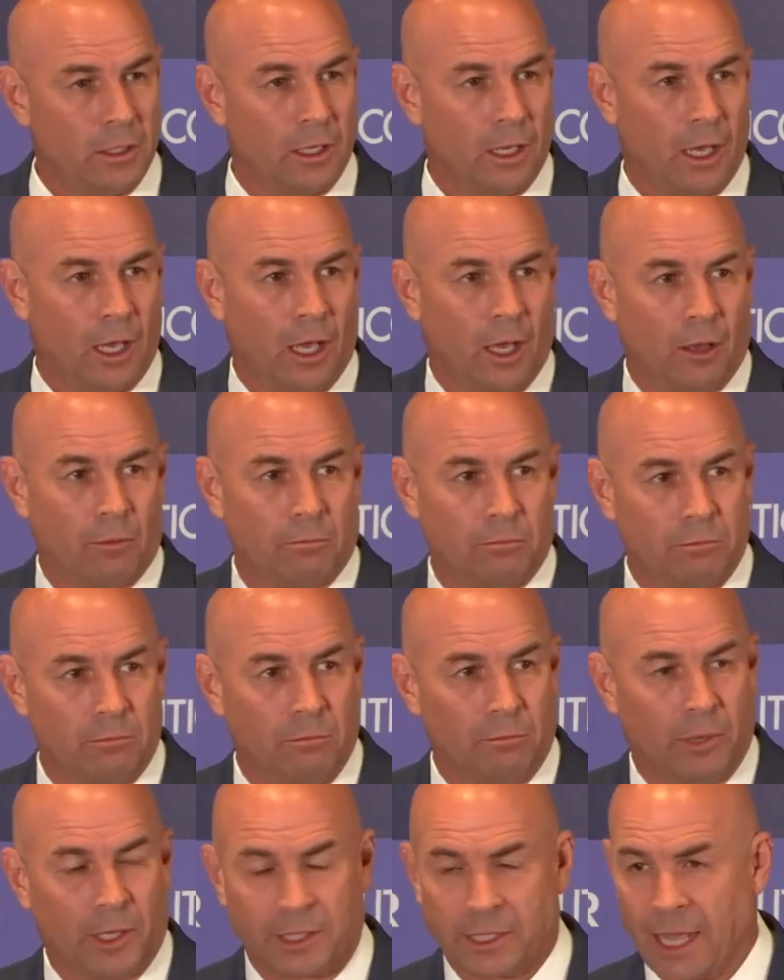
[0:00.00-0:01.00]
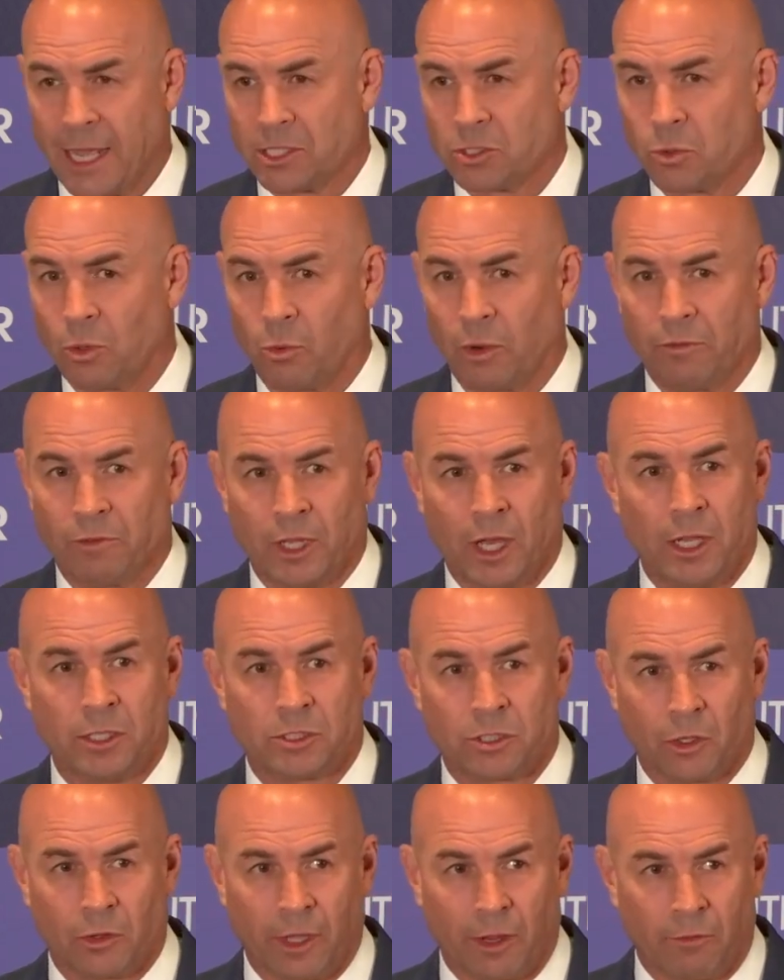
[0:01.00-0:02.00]
But that's what we've done.
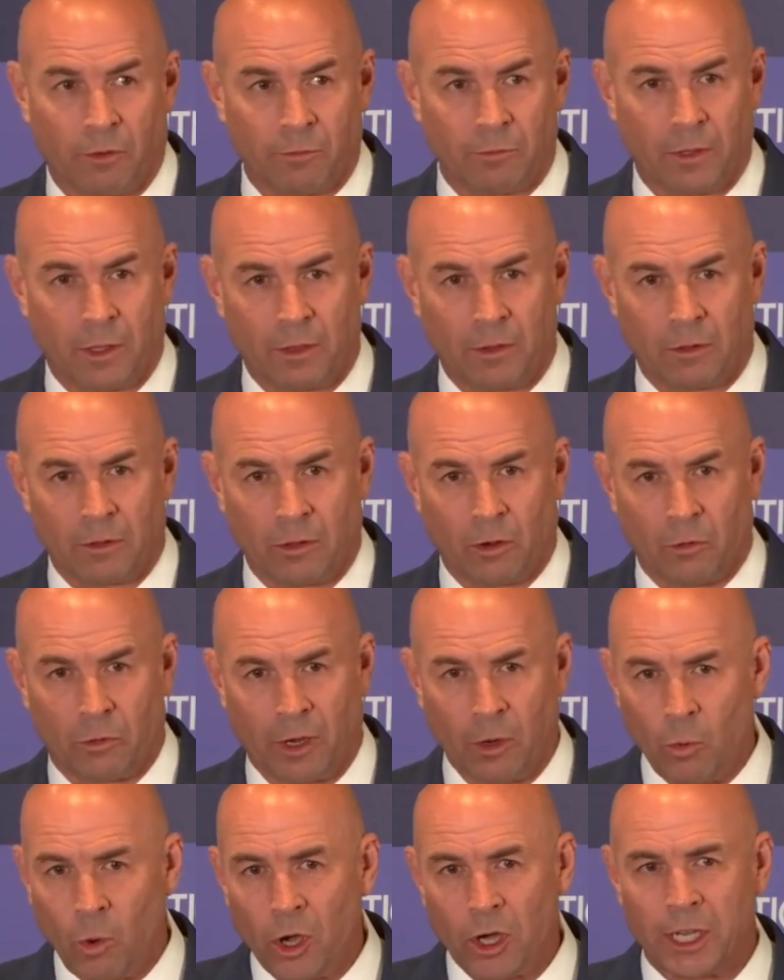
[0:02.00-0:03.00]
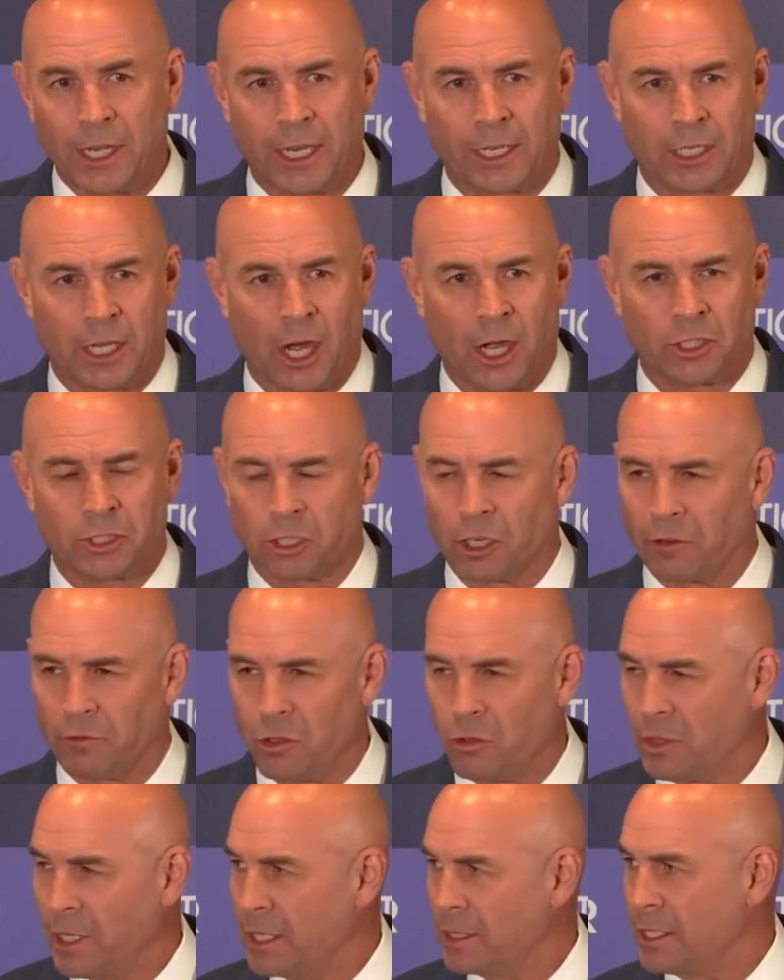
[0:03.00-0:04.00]
So they're working in concert. If
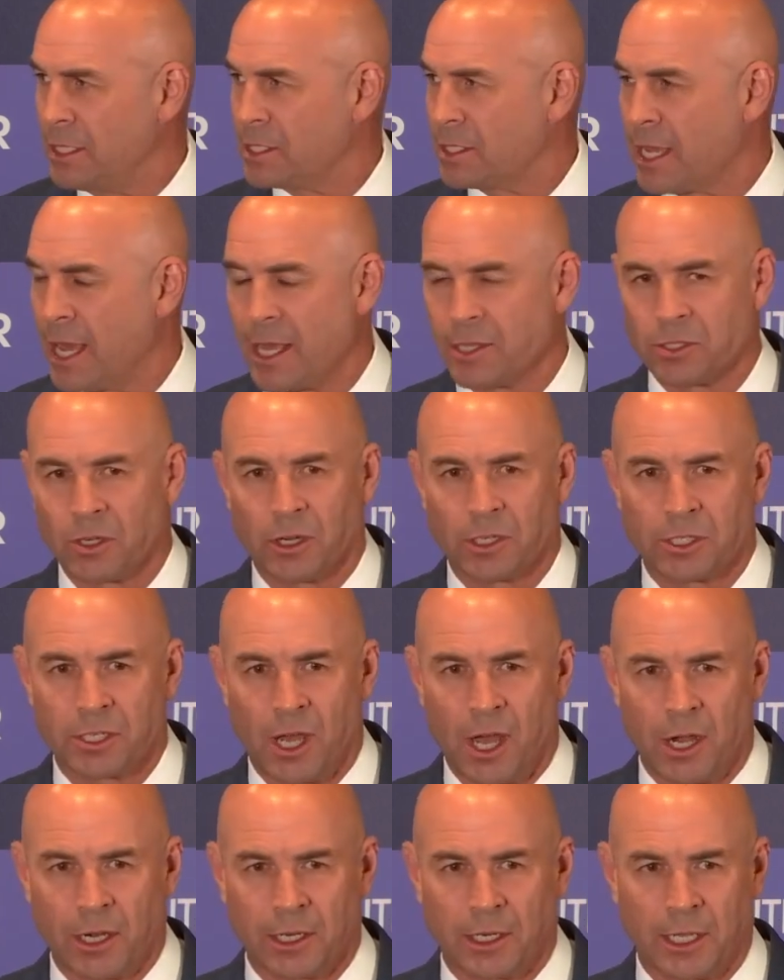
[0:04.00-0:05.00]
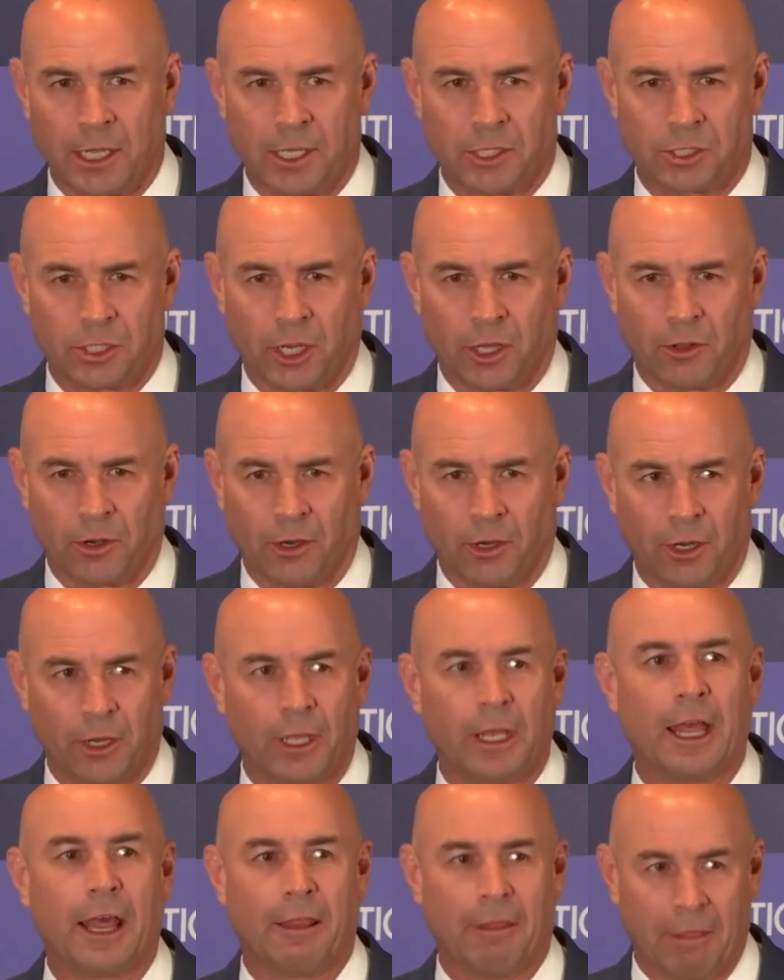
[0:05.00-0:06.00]
you think these guys aren't talking to each other,
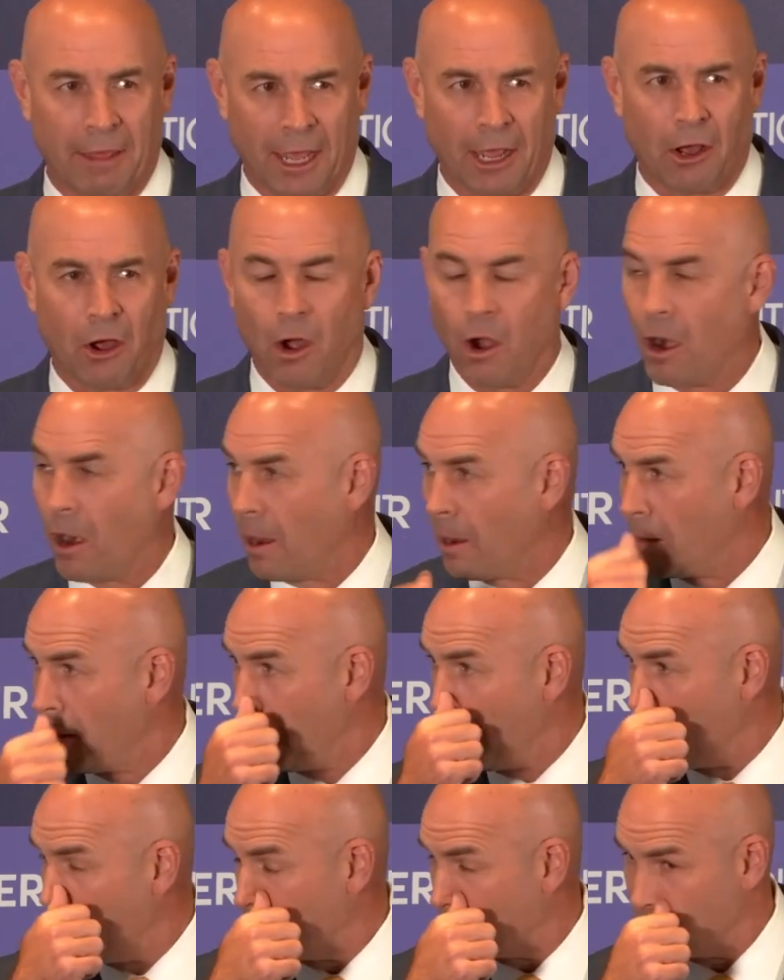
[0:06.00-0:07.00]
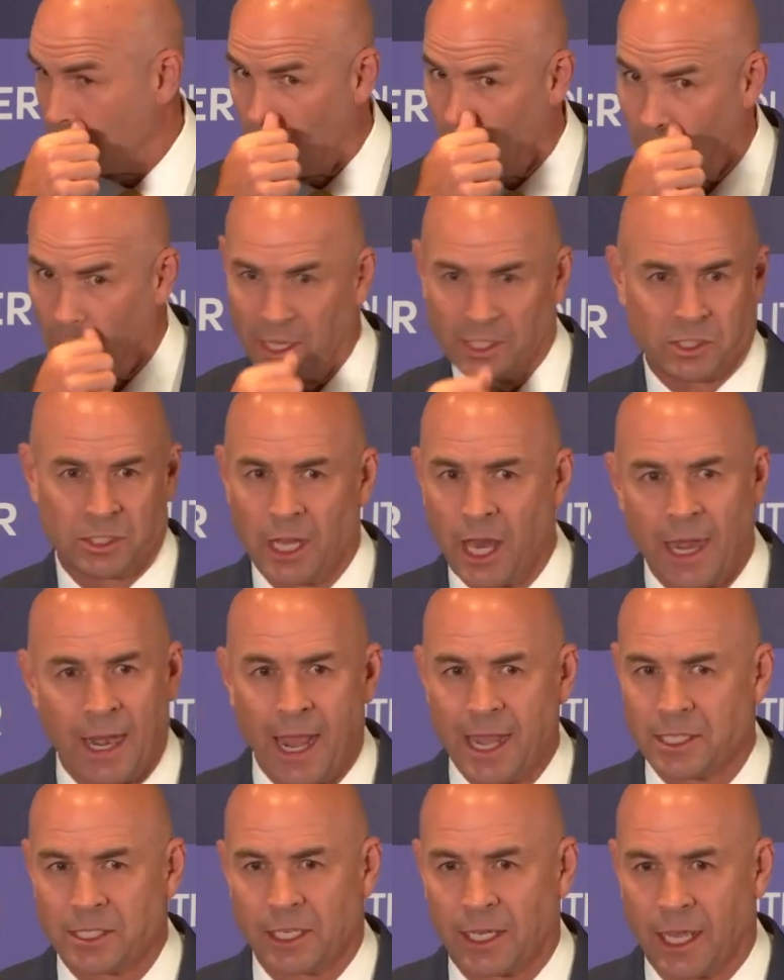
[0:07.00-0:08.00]
they are. So it's not
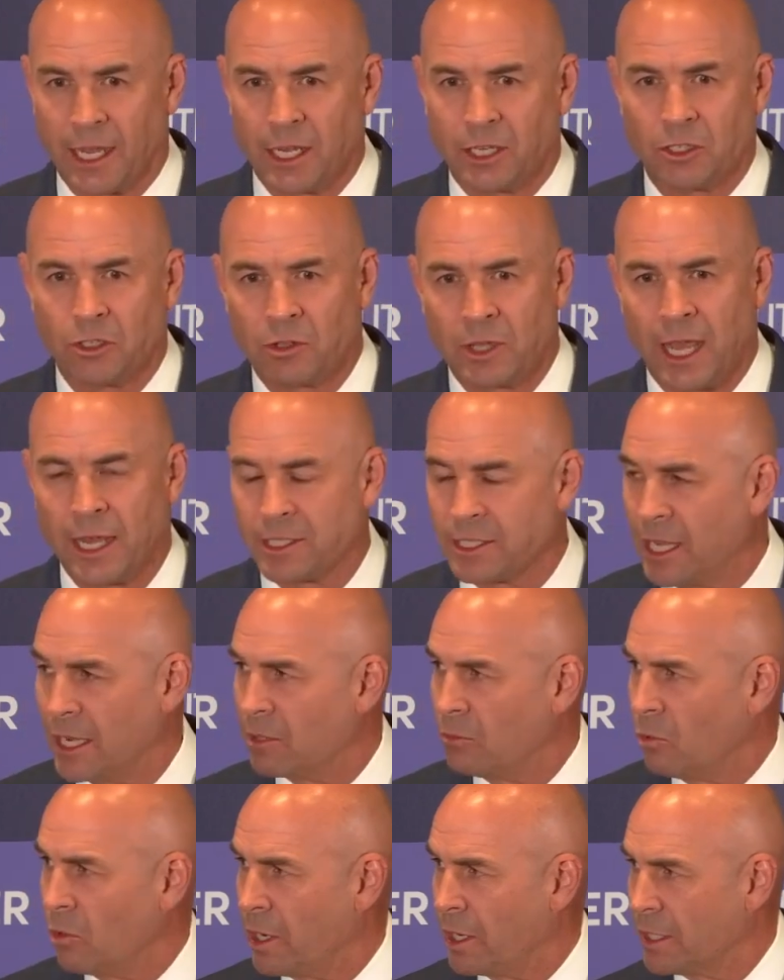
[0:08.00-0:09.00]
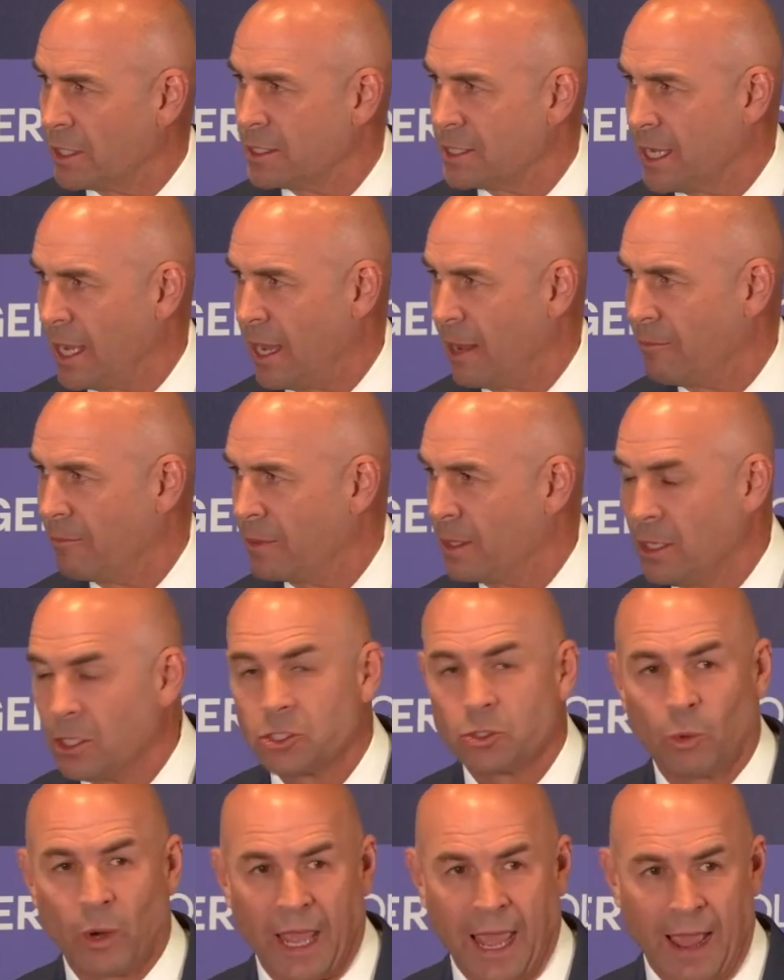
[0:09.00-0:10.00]
isolated and you can't take them one at a time.
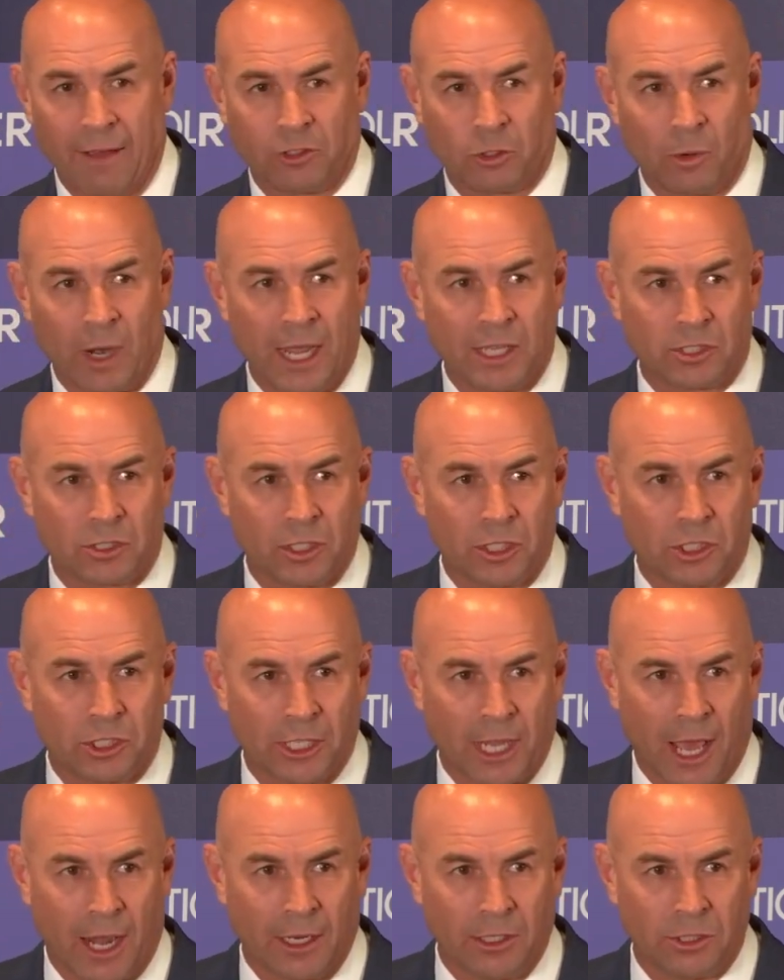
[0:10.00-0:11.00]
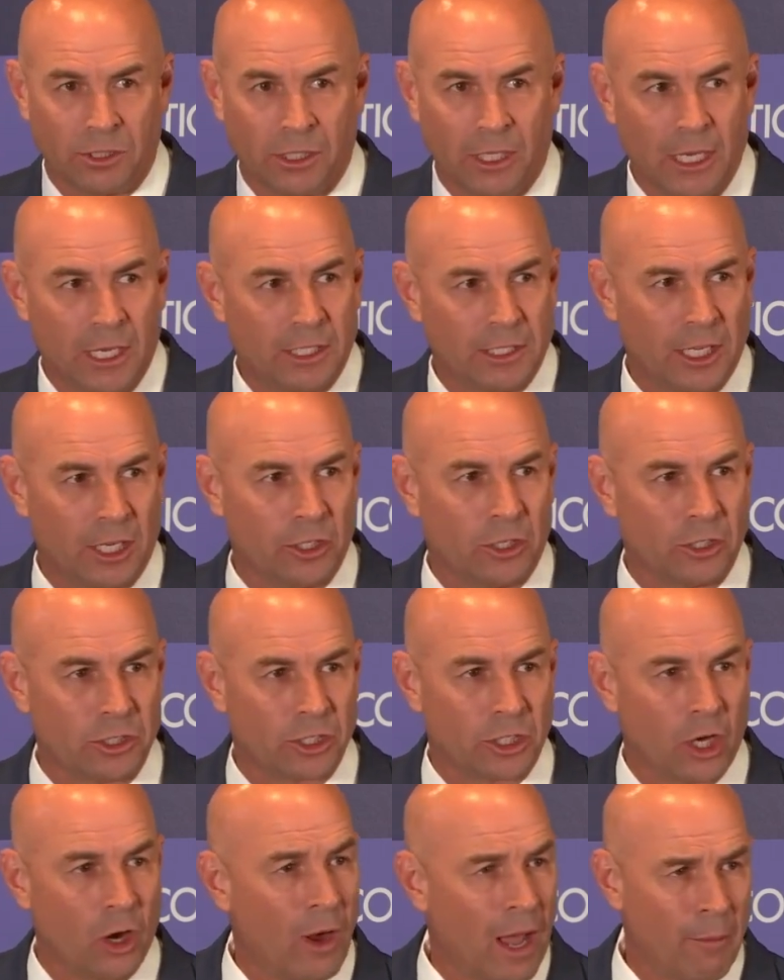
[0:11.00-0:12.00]
So we have to rise to the challenge. 10 years
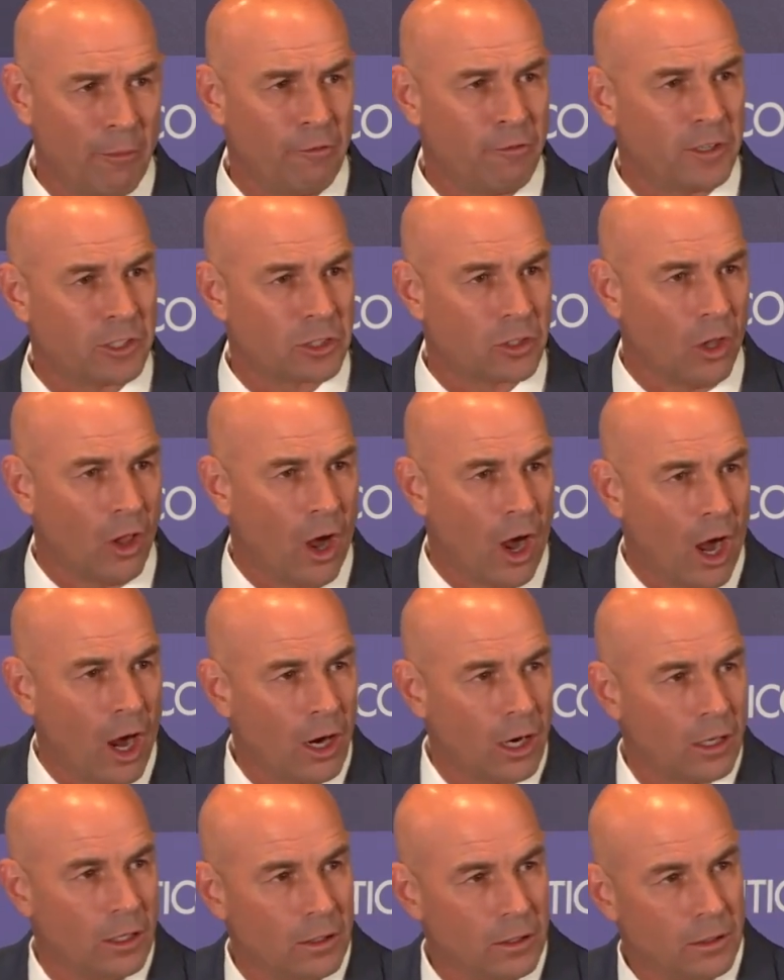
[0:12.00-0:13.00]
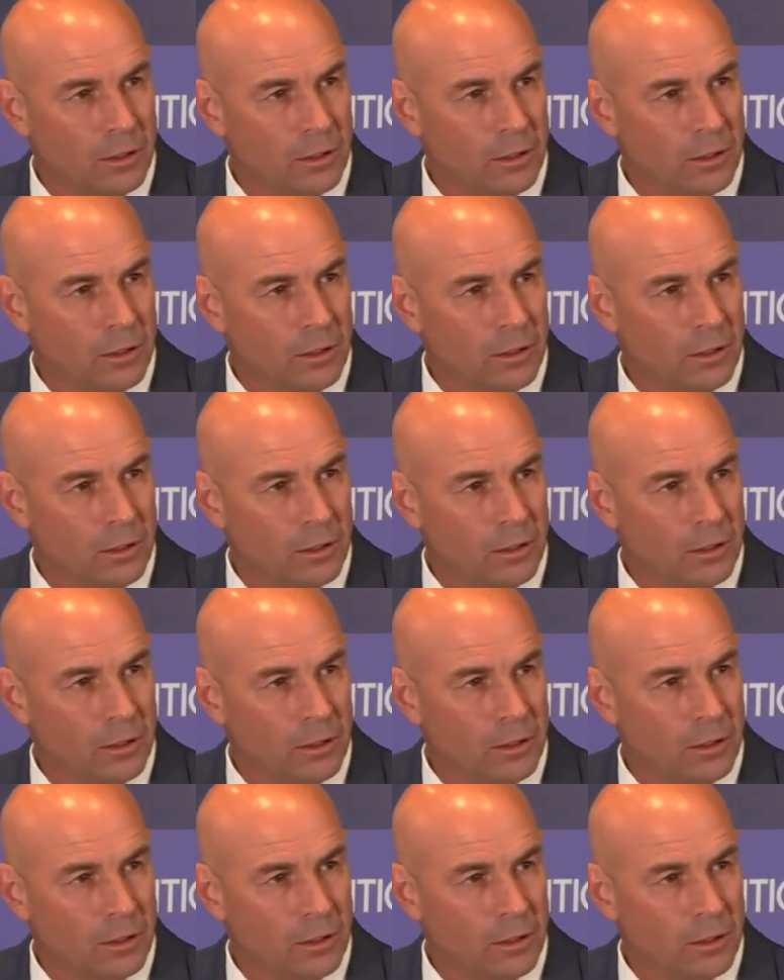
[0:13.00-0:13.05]
ago, I'm a fiscal hawk.